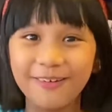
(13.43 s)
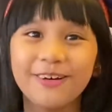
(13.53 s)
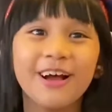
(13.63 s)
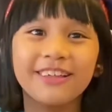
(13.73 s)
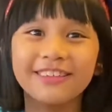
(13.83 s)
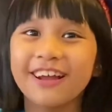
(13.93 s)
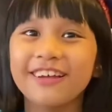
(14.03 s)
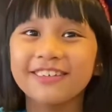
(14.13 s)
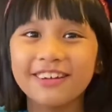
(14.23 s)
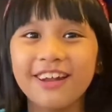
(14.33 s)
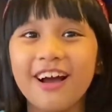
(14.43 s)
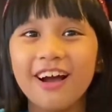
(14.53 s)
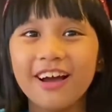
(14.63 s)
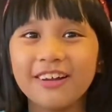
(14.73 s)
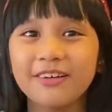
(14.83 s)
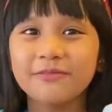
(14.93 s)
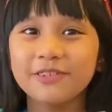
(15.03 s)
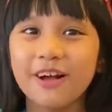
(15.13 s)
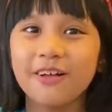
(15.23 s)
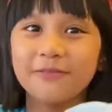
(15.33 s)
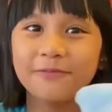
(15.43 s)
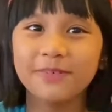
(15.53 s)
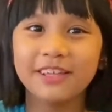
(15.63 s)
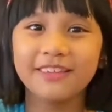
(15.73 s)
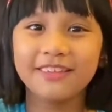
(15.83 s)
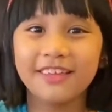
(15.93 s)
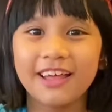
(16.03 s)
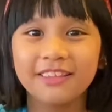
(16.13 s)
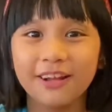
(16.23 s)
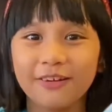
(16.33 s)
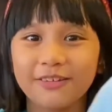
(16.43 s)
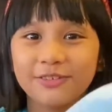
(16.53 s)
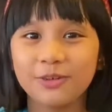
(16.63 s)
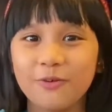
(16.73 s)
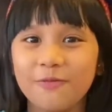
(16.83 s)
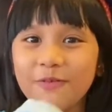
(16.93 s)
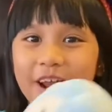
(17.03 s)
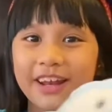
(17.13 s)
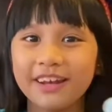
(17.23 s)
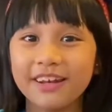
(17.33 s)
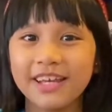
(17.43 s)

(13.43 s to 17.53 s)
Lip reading: There's a lot of dolphins, and they're so friendly.